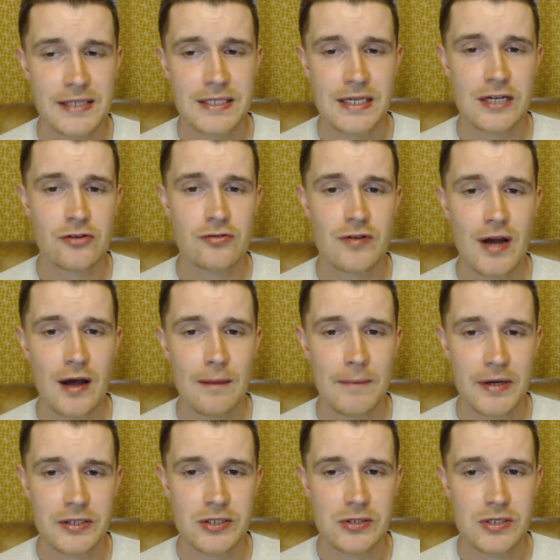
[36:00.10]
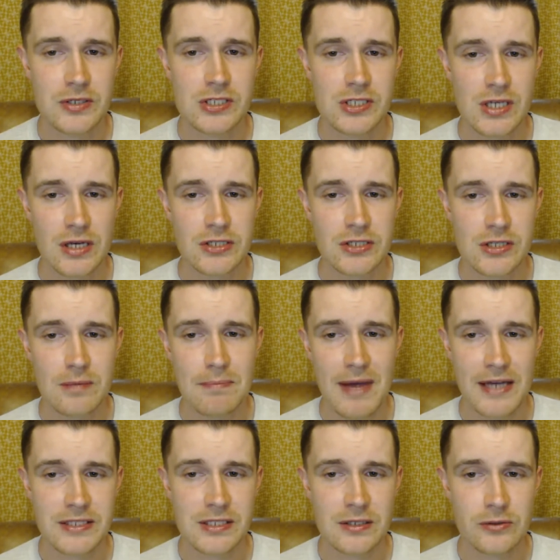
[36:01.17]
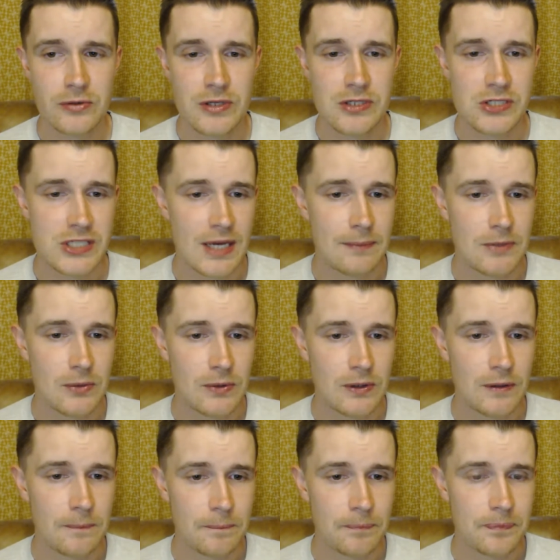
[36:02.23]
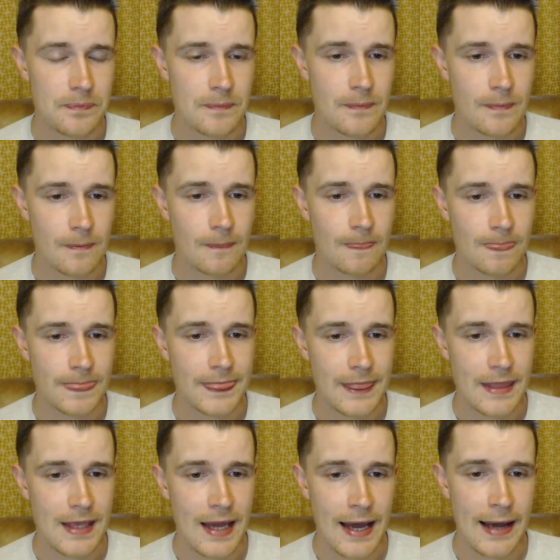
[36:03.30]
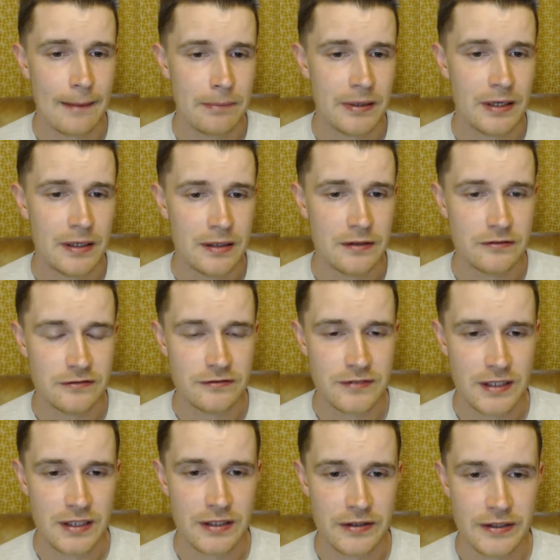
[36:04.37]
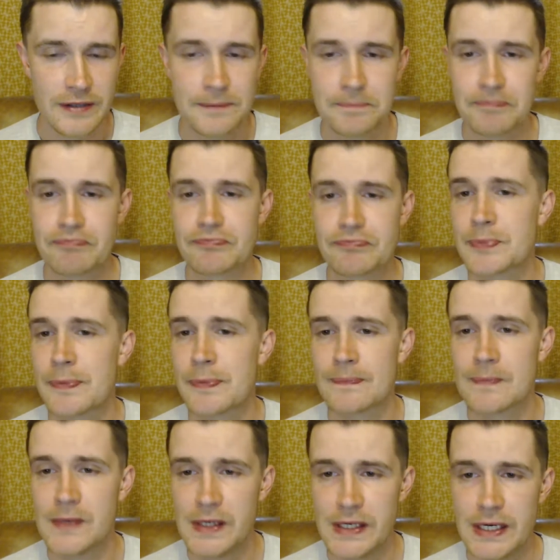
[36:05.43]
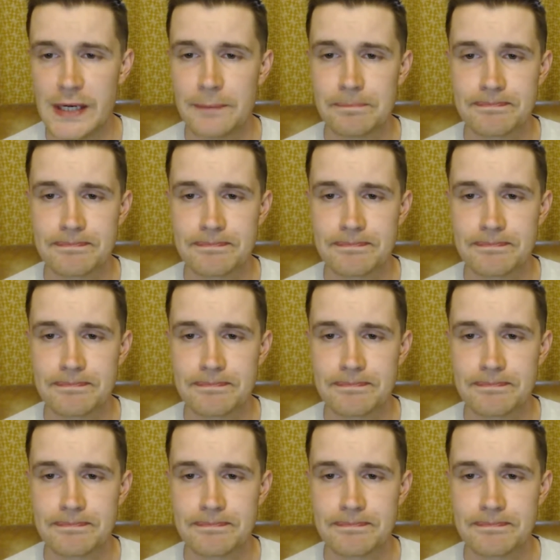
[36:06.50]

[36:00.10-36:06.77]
at Ramah to discuss the matter with Samuel. Abba, Father. Yeah.